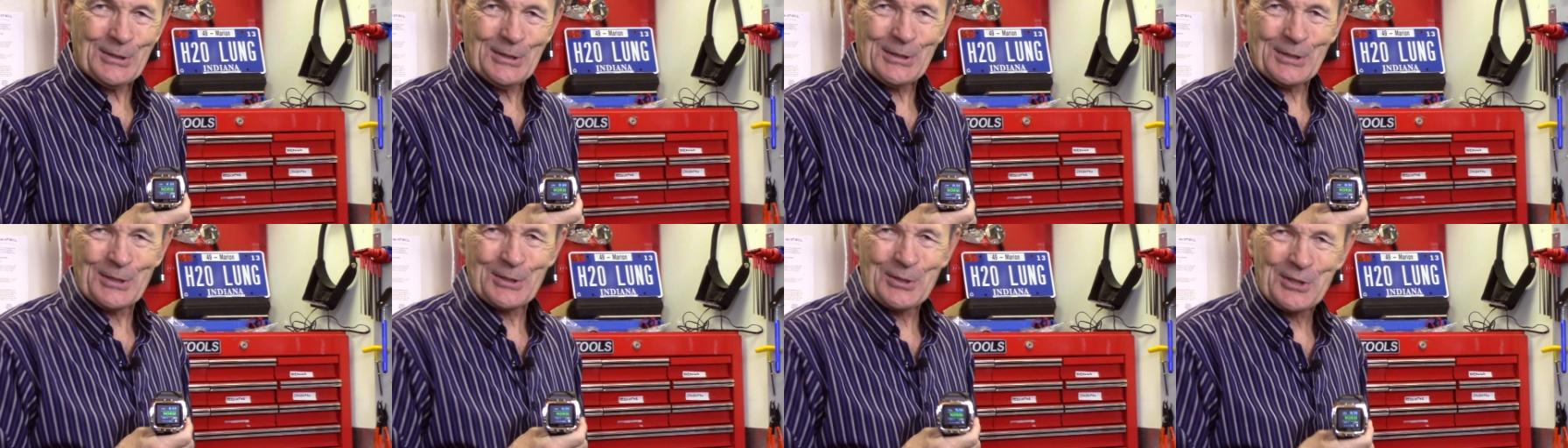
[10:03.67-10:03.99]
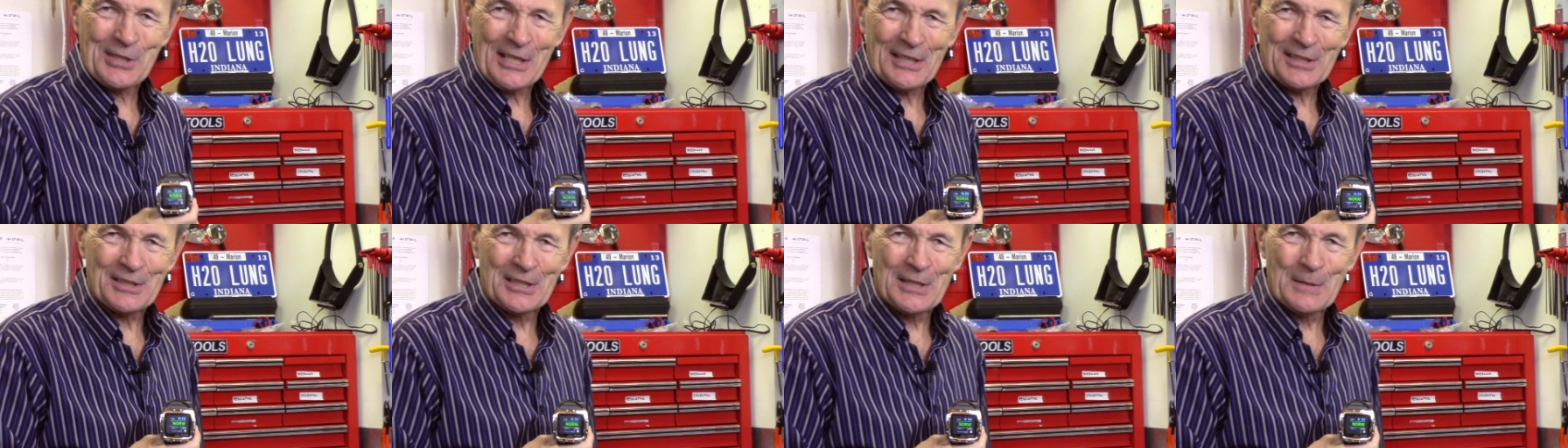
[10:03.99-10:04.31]
You can
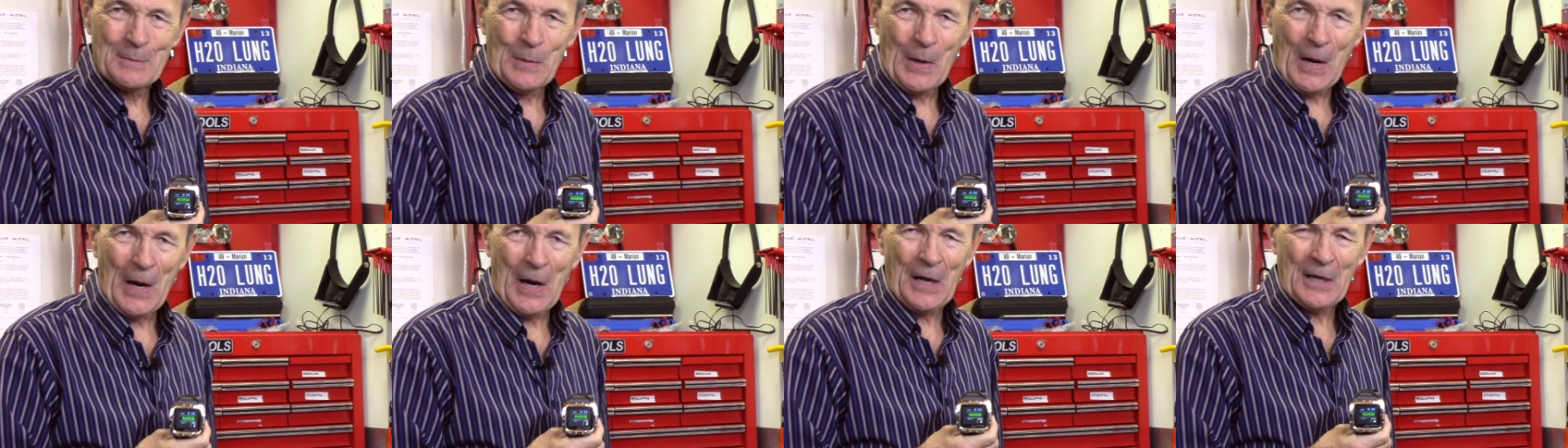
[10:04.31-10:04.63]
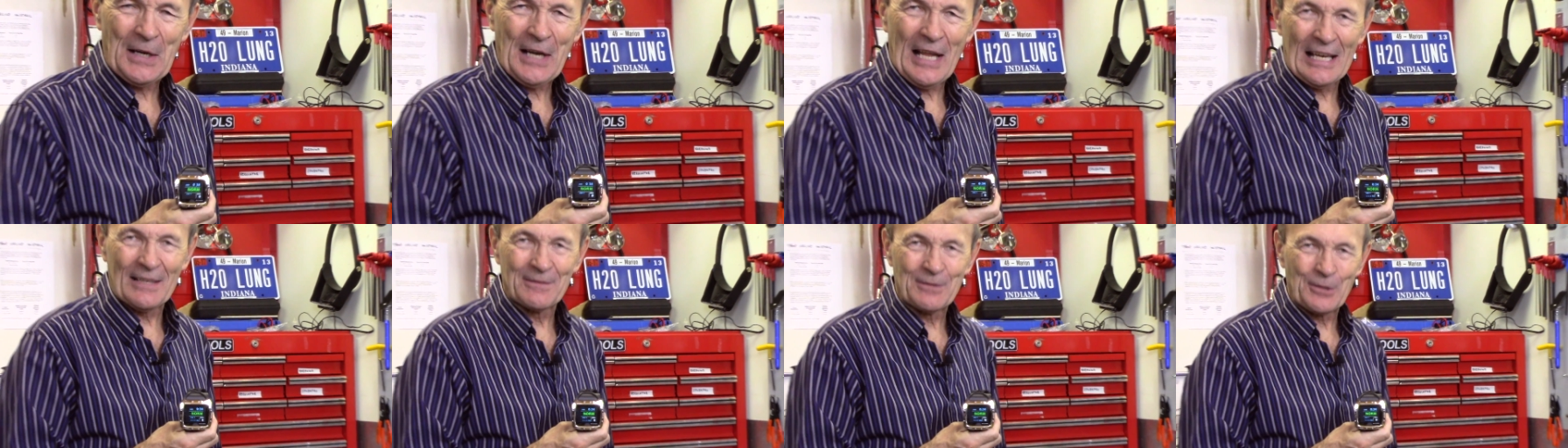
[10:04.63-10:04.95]
sit in a
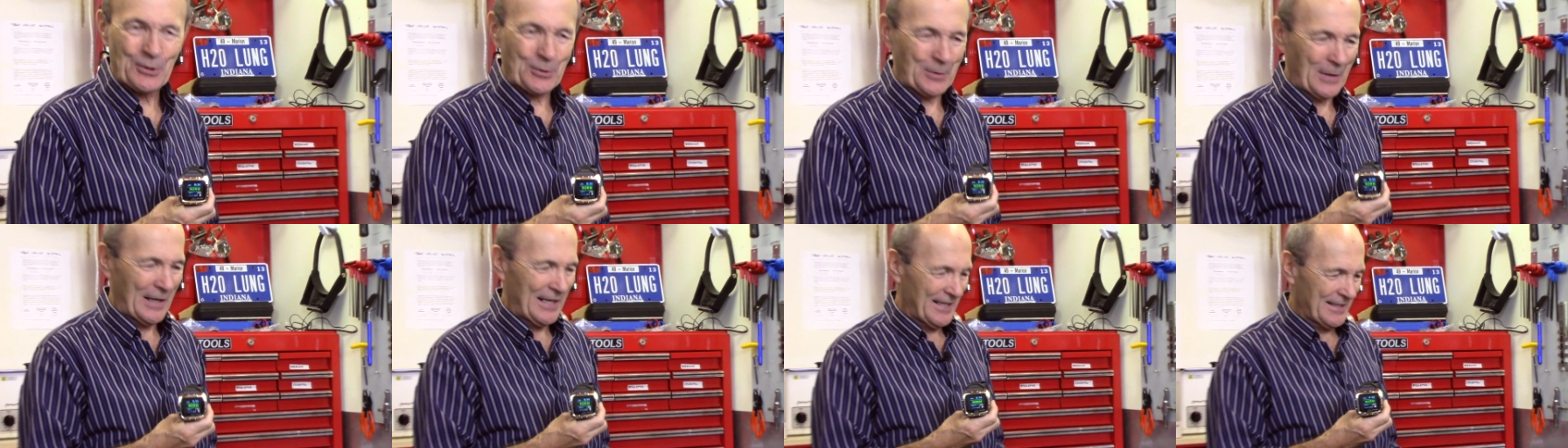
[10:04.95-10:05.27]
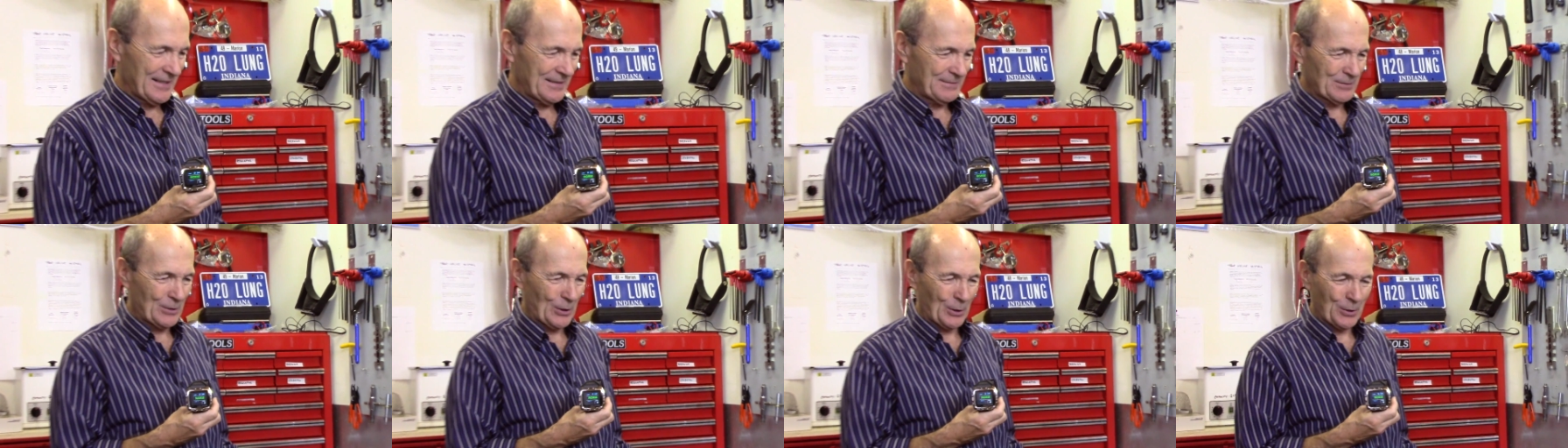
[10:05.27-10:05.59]
bar and have a
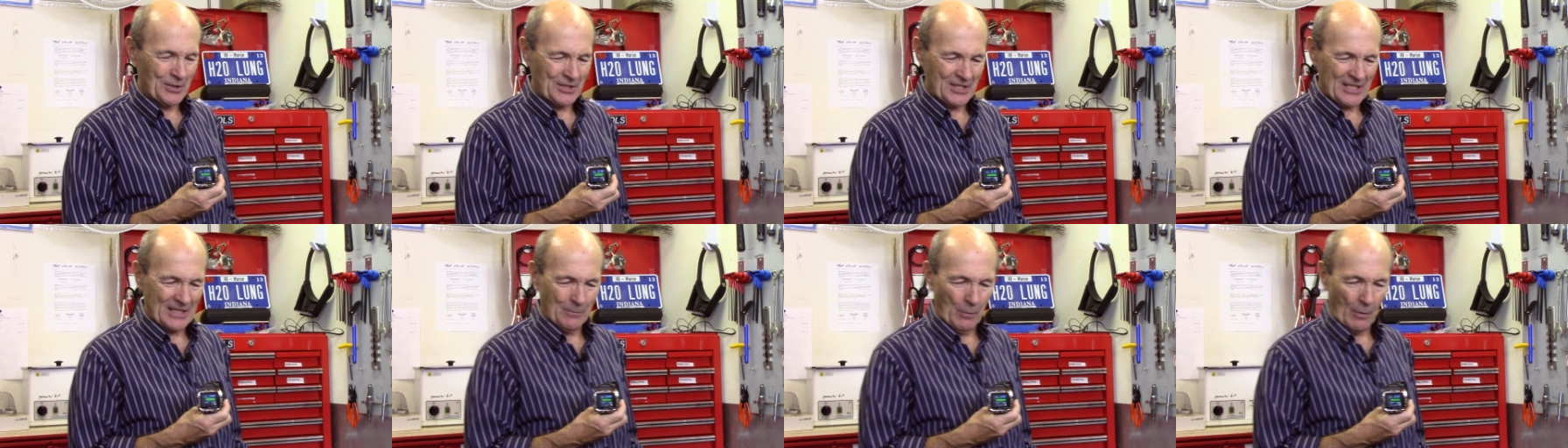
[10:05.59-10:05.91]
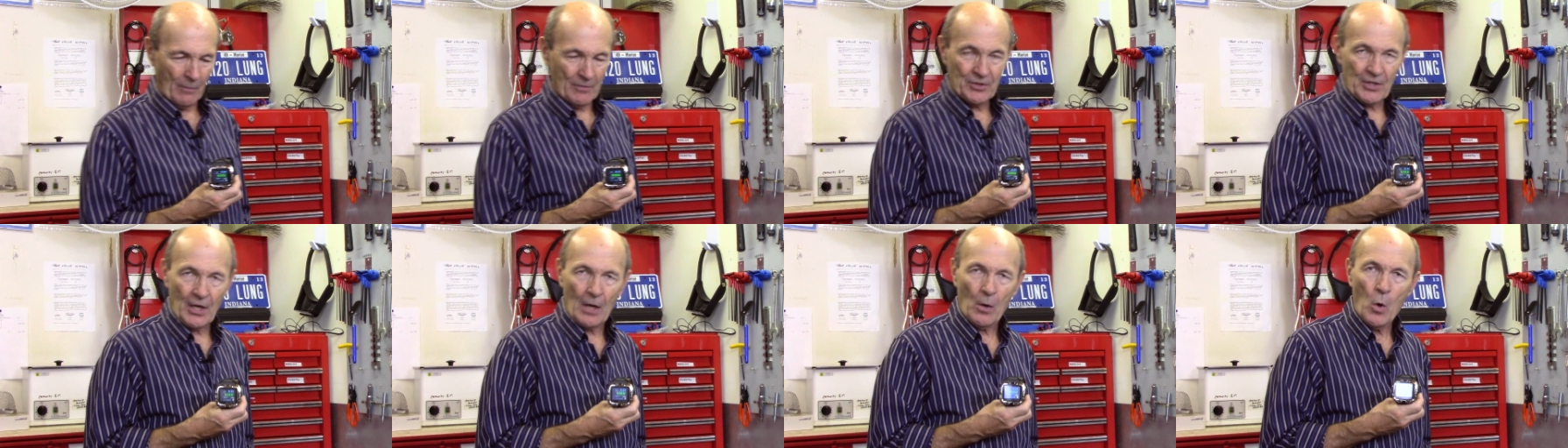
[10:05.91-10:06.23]
drink, and girls will come
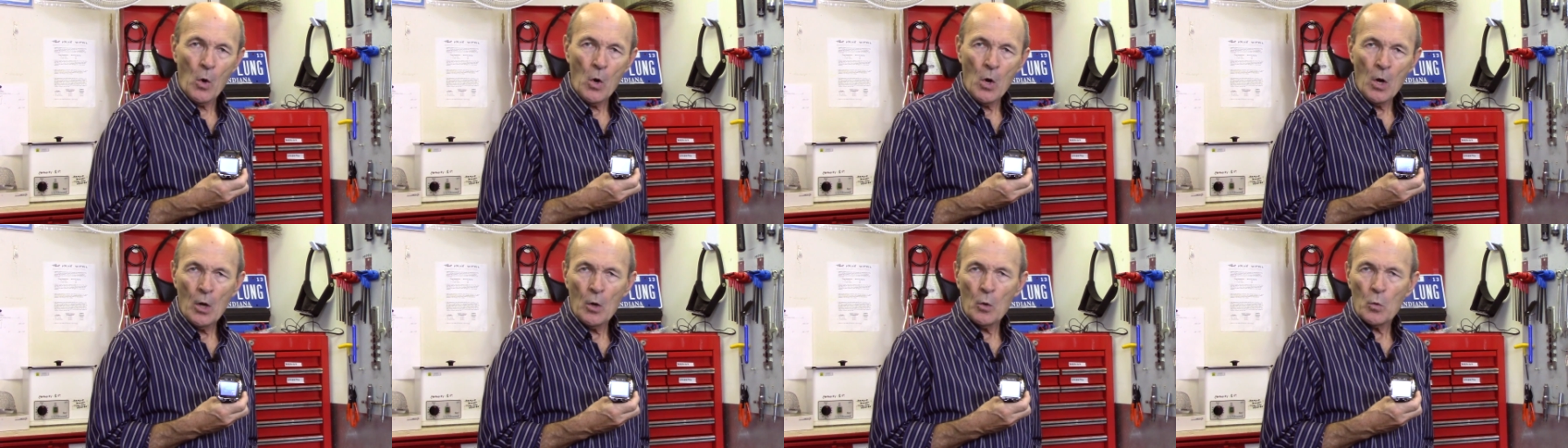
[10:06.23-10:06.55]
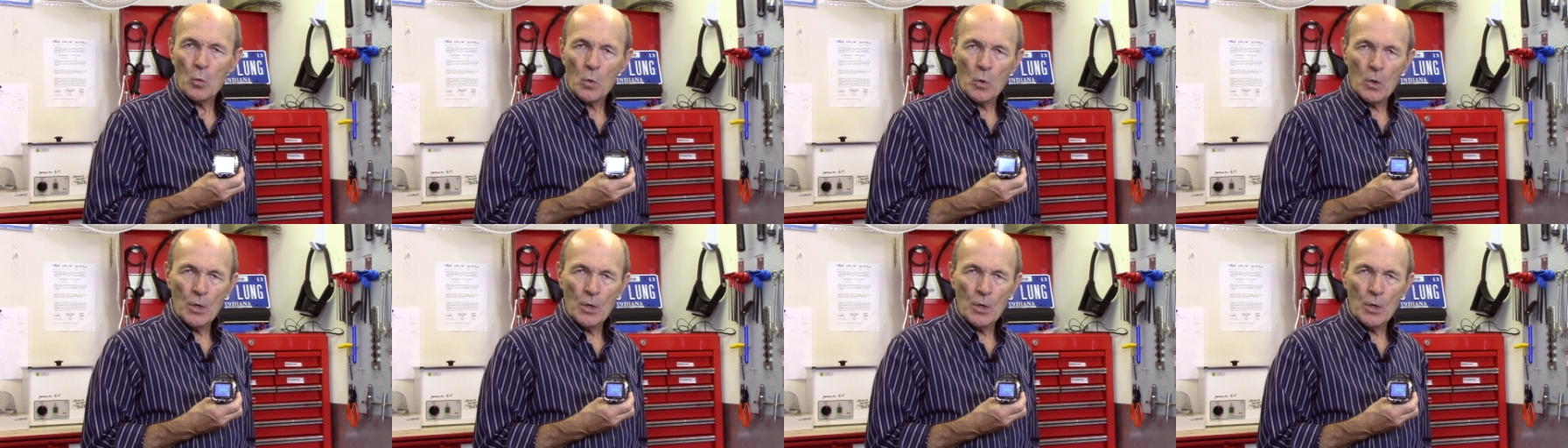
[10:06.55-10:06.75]
over and say, oh,